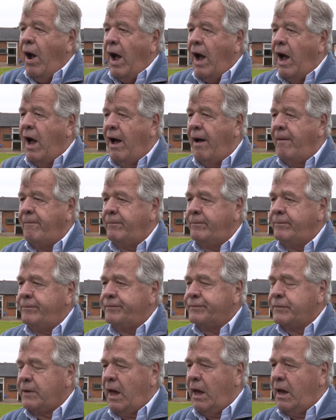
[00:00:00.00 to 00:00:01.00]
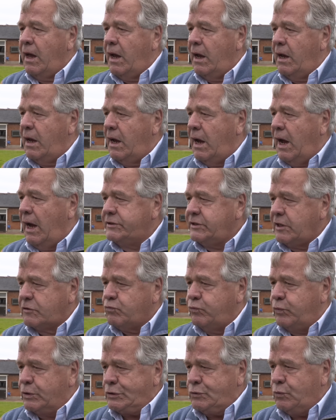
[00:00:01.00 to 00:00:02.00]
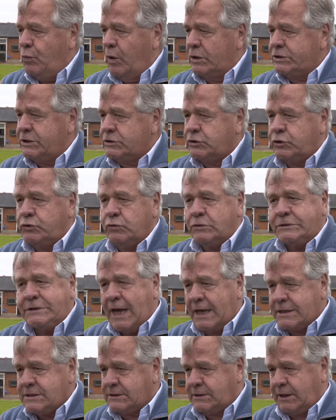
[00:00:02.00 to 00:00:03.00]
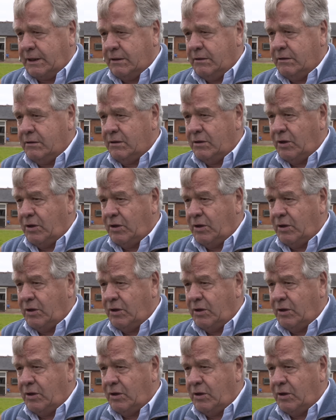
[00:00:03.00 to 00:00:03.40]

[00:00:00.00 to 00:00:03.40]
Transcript: Um, I just wouldn't want it too testing.